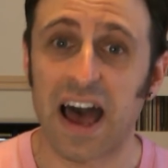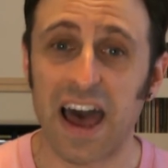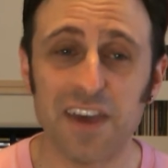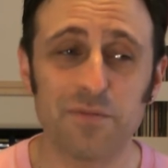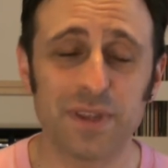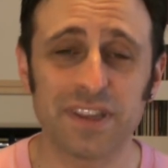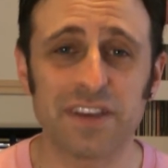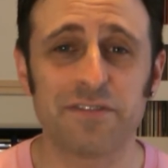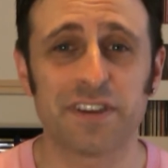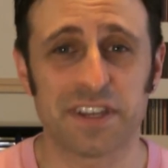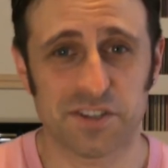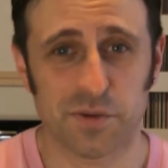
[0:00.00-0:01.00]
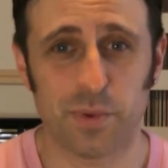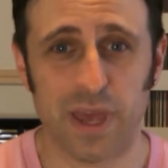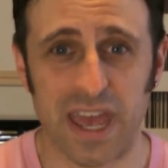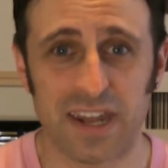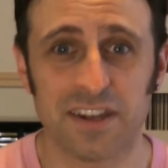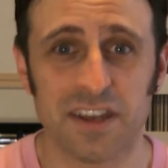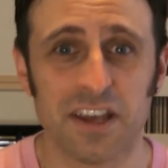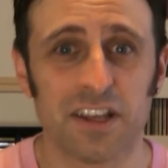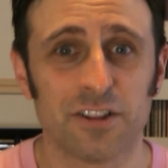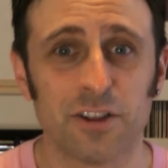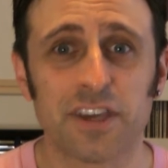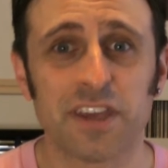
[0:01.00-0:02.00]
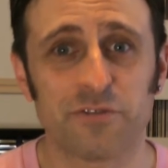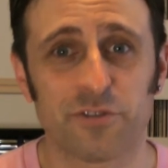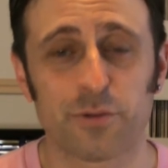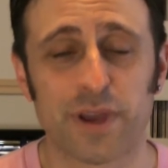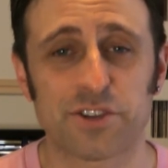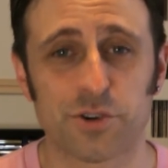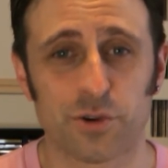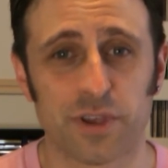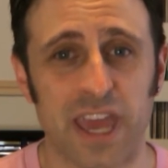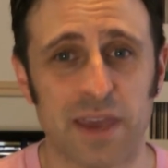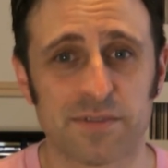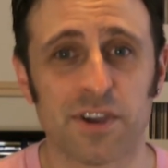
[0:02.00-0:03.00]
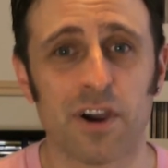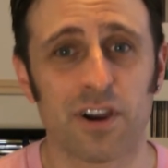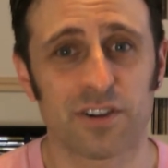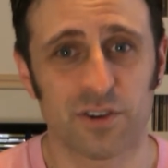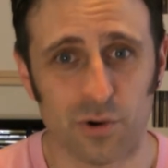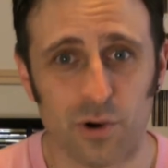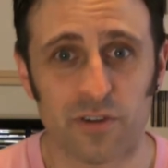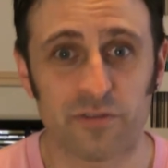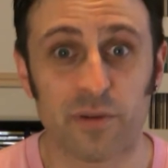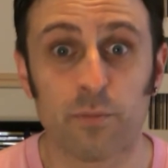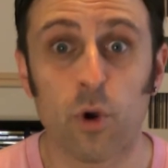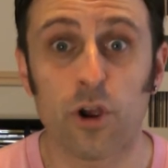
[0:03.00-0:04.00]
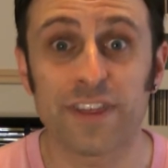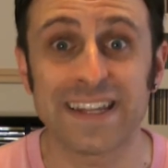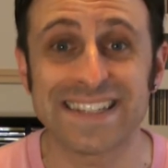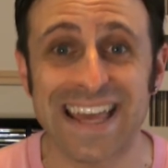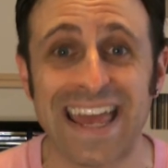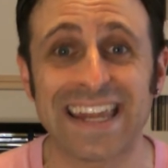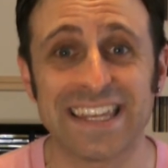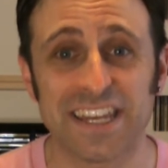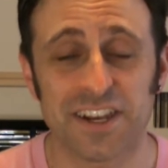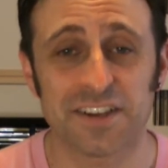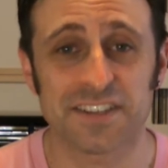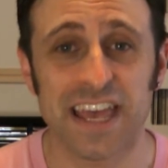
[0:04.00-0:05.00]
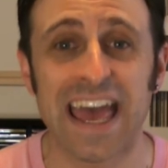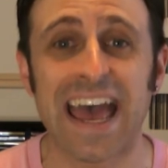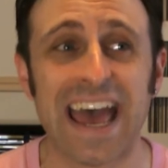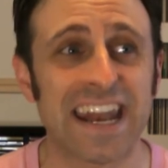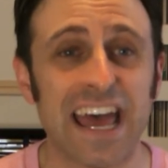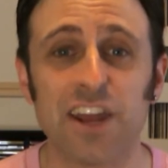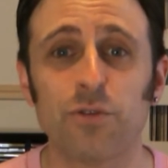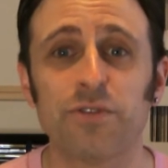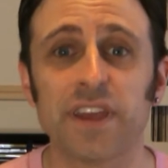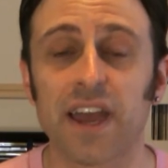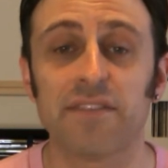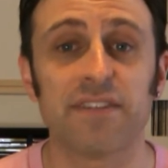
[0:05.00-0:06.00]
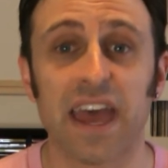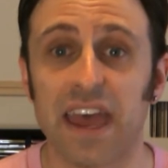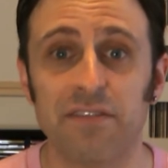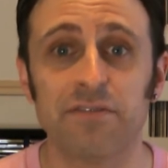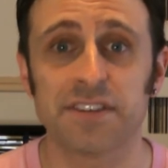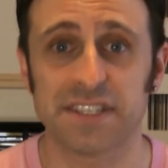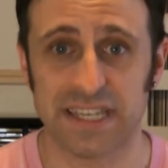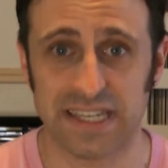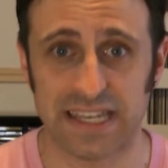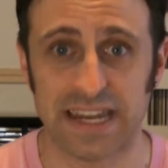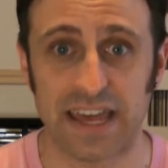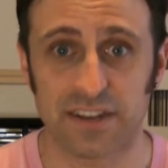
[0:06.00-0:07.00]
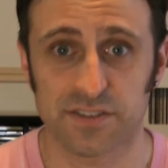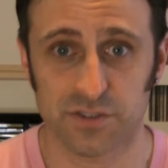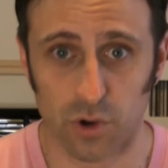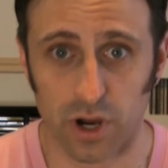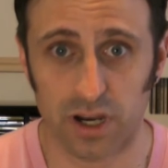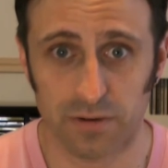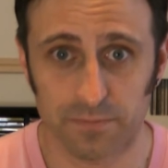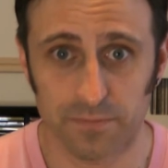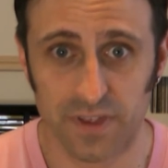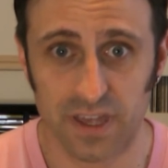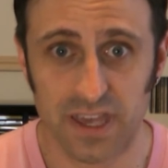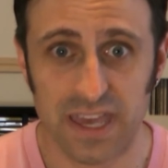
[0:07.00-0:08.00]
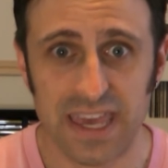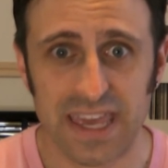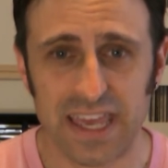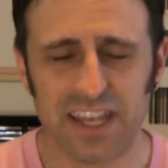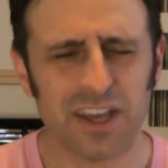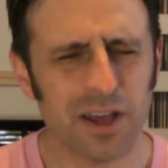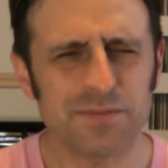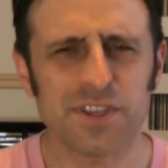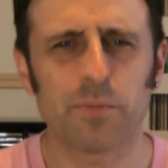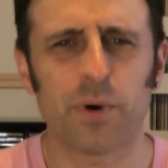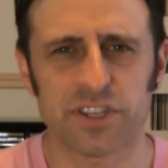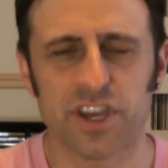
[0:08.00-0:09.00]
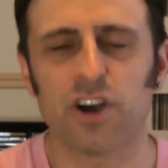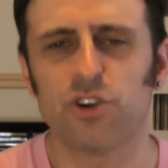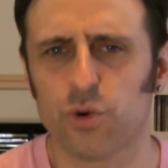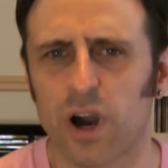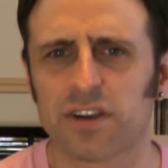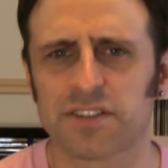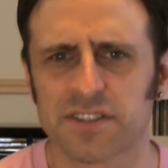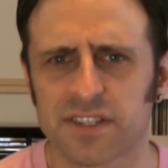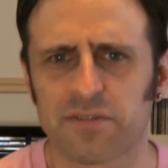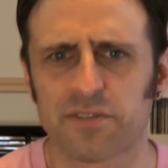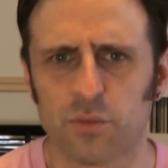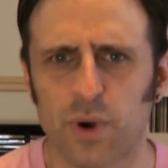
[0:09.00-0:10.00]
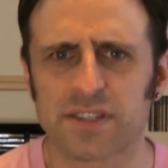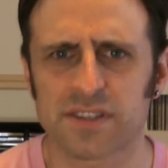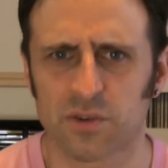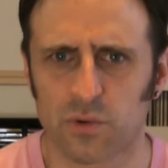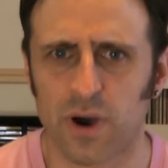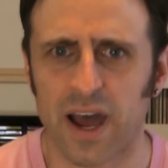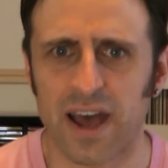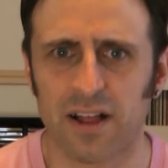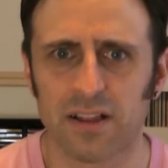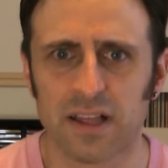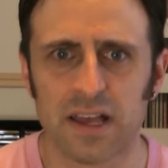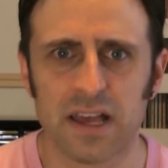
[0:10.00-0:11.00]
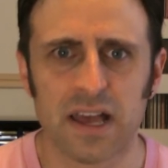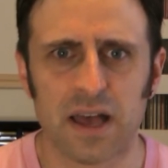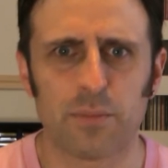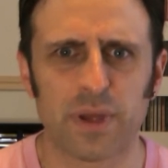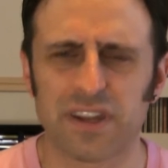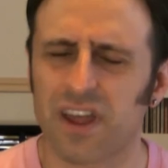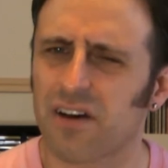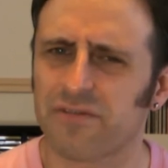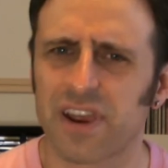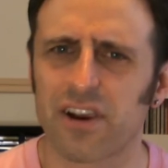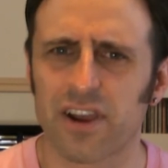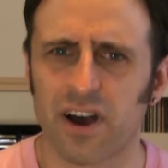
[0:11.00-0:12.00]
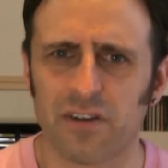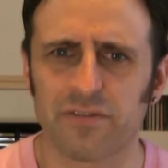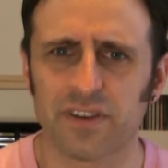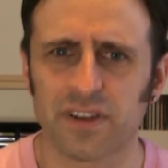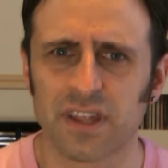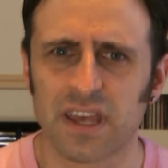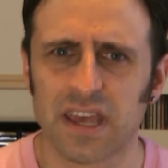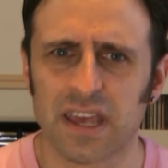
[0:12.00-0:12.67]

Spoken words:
I've been living in Japan looking for retro games hardcore for more than 10 years, and I don't think I've ever seen it at a store. It comes up on Yahoo Auctions every once in a while, but not very often.